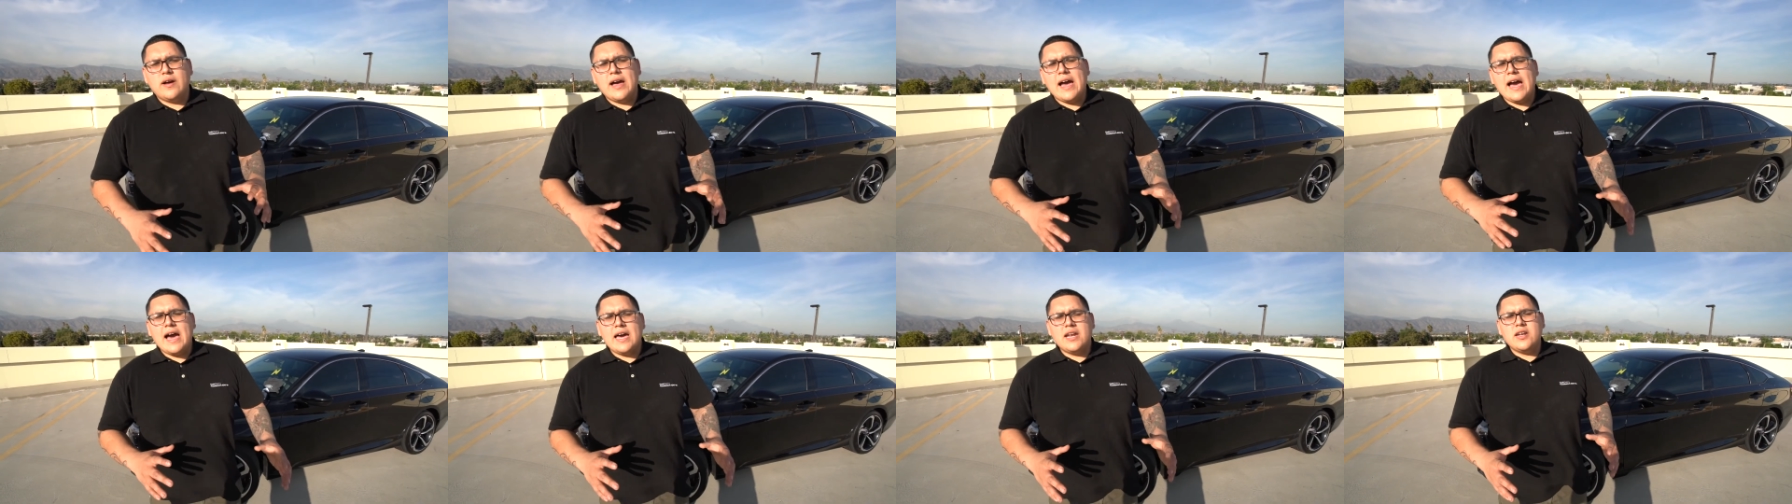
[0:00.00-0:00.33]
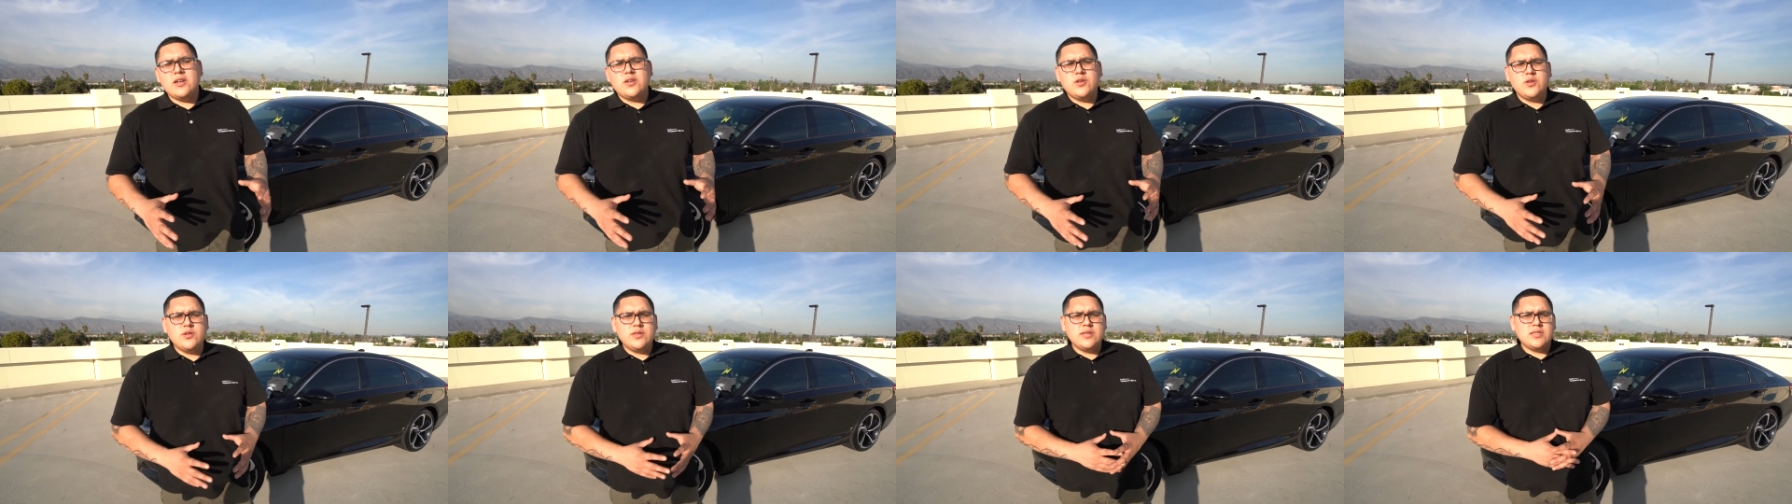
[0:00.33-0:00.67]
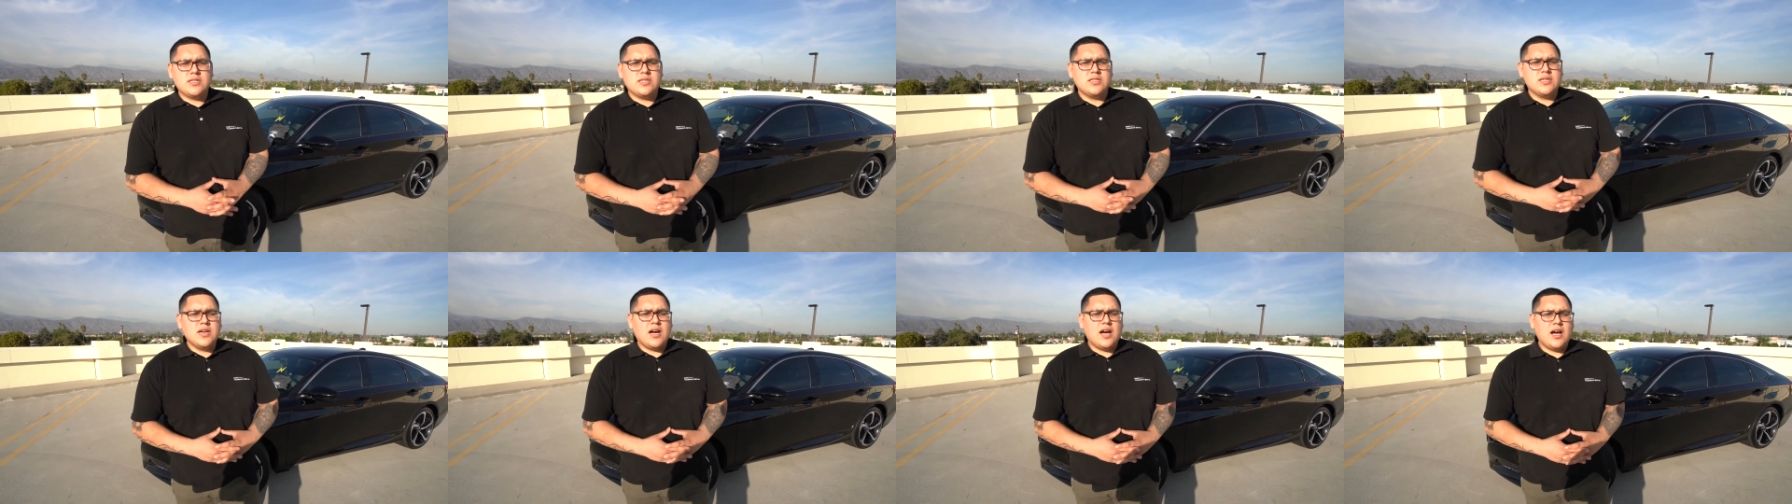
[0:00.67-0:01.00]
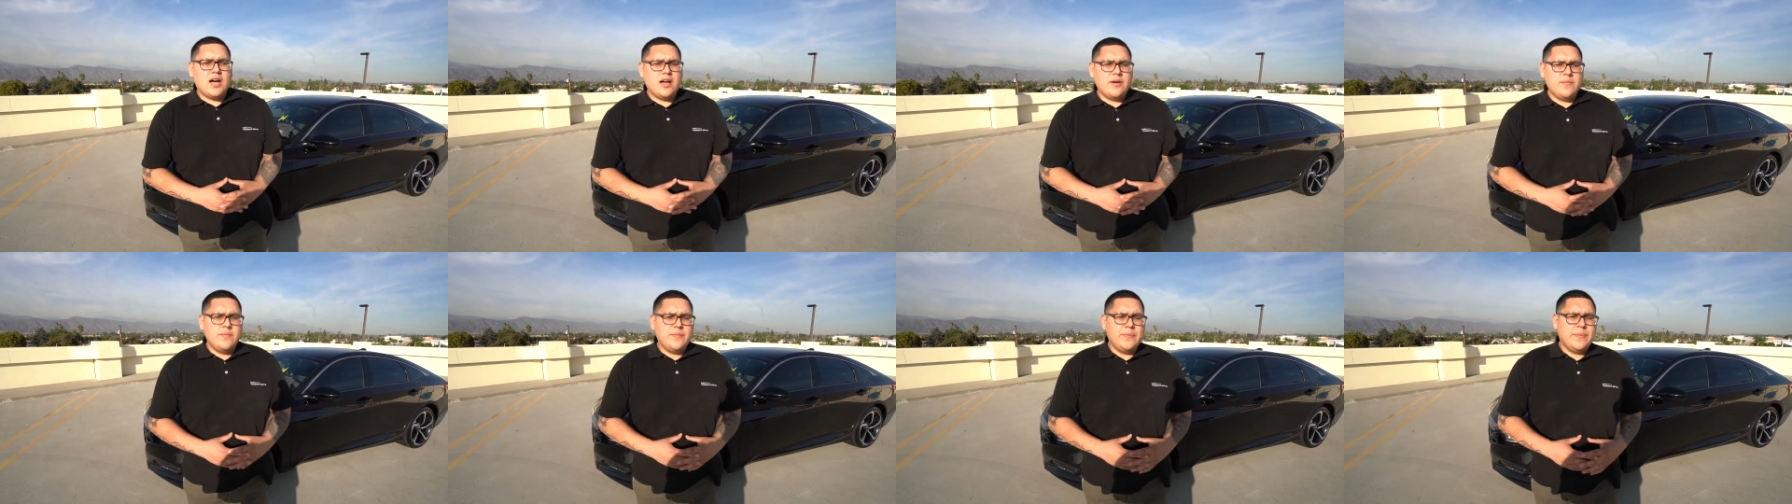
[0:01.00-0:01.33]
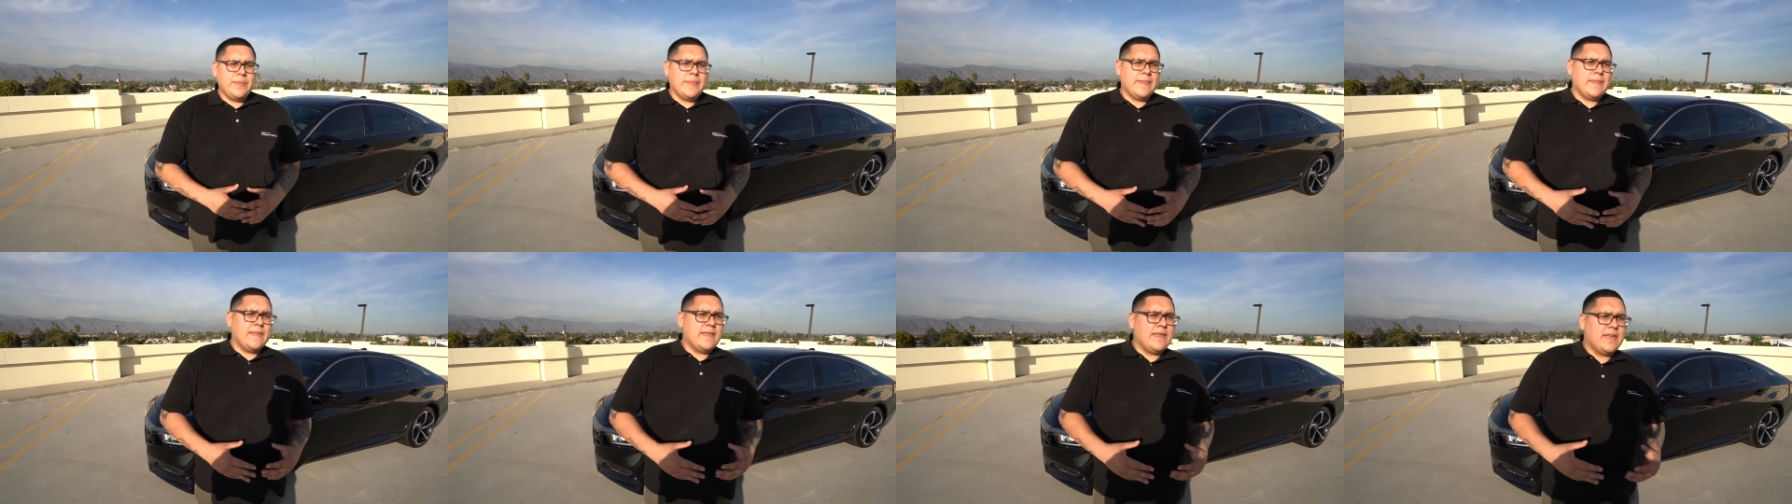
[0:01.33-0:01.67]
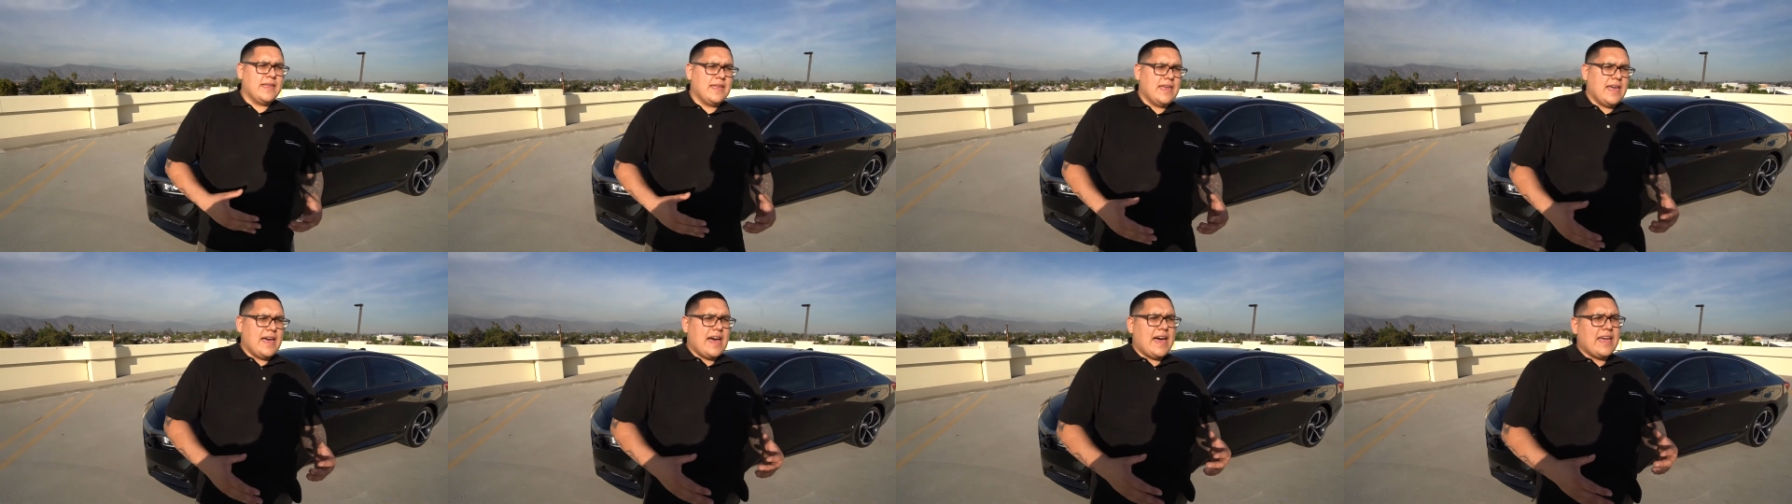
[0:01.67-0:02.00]
how to do this job.
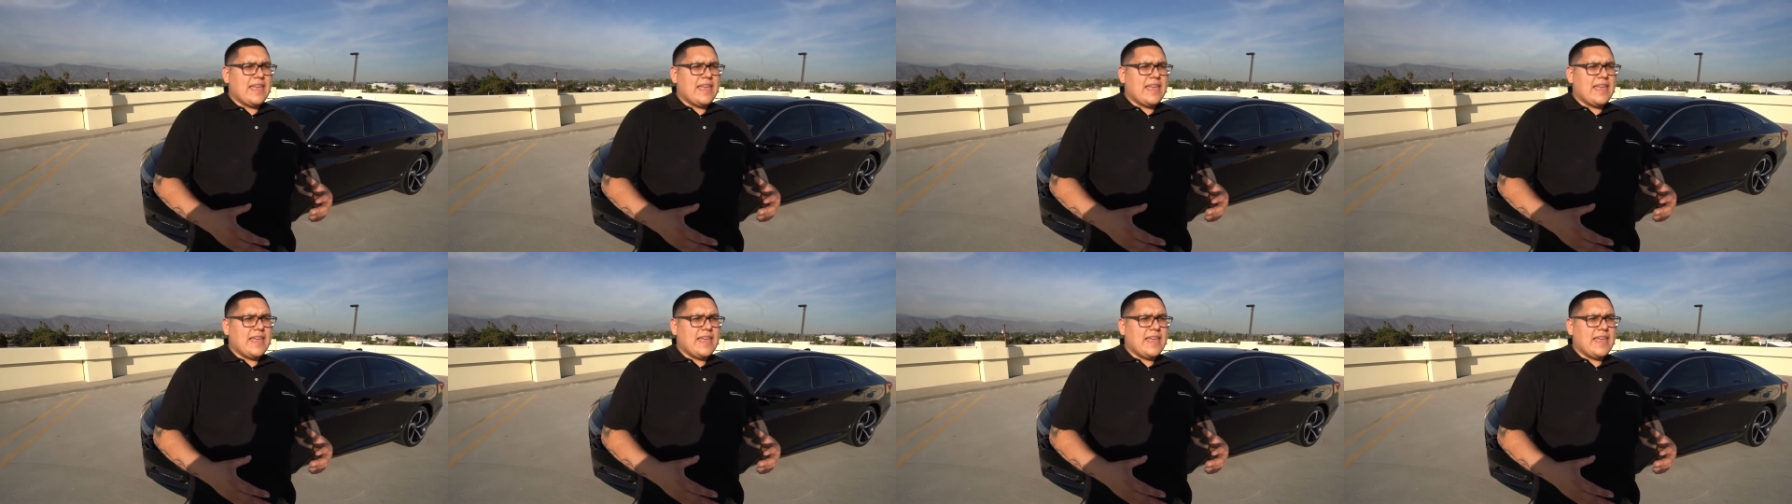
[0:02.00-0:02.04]
I